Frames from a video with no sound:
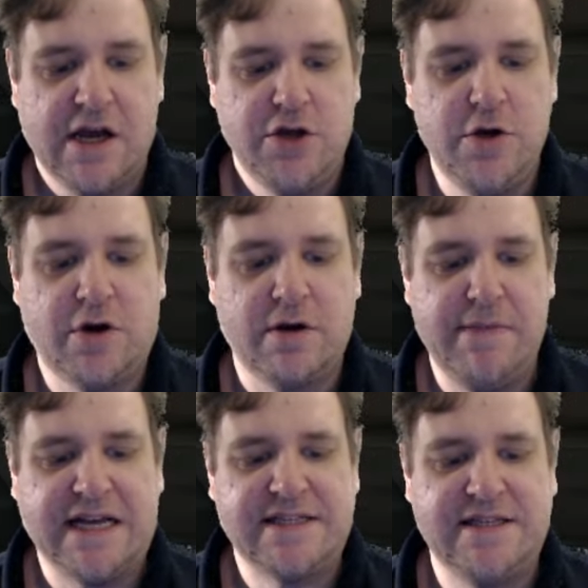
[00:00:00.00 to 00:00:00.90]
You can
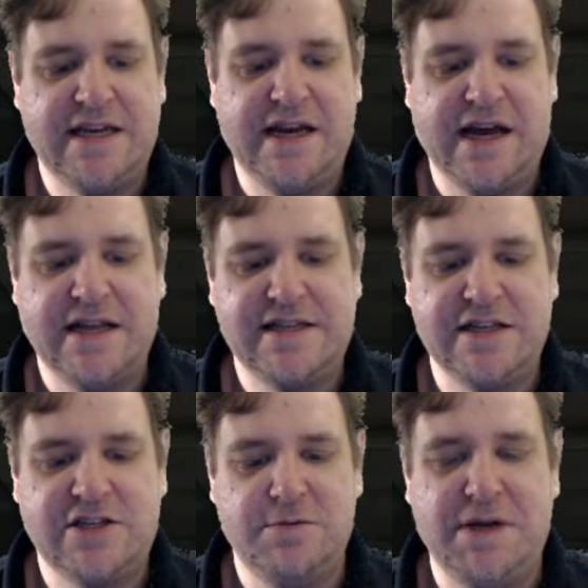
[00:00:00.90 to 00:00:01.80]
mix the tier
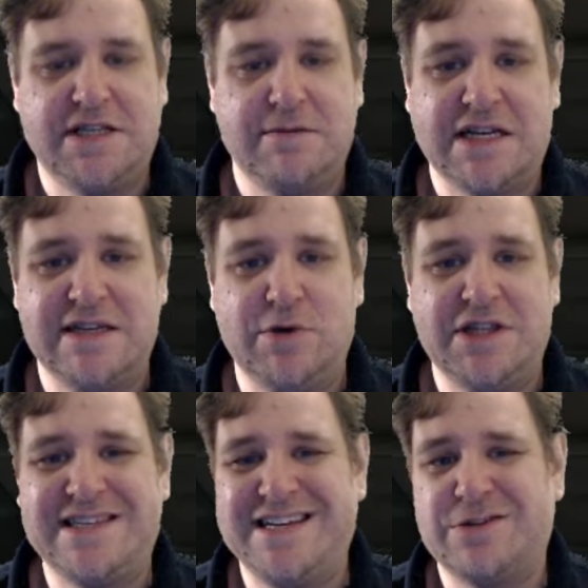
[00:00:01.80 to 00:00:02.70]
19 two-piece and mix it with
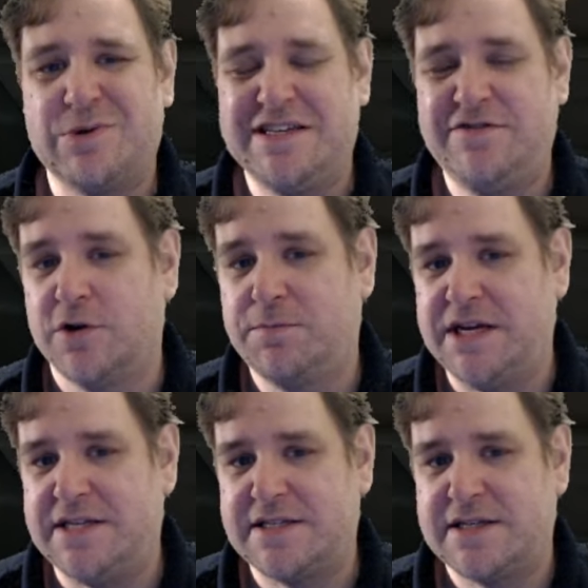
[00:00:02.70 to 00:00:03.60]
the tier 24
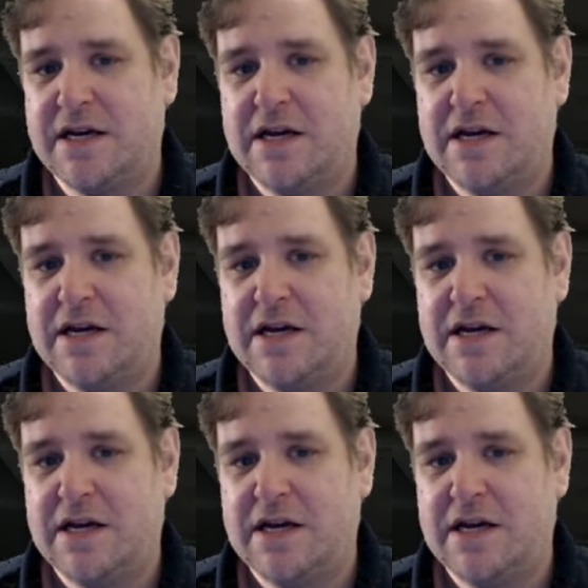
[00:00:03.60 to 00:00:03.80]
piece.